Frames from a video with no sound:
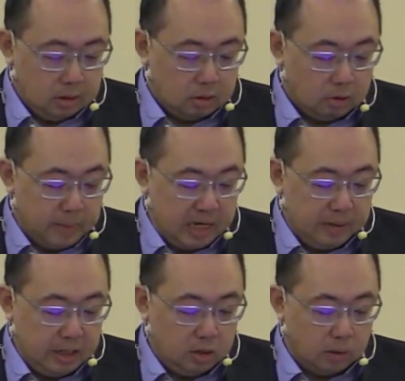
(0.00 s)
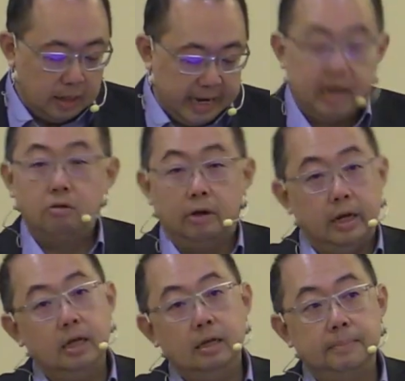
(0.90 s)
or maybe you are
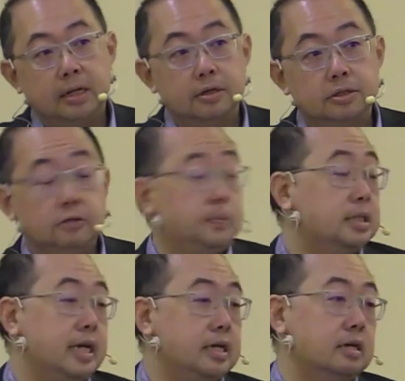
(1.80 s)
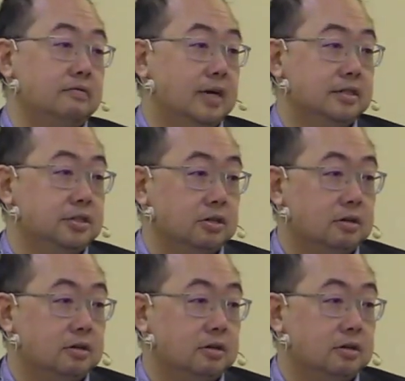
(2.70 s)
angry because you've been taken advantage of.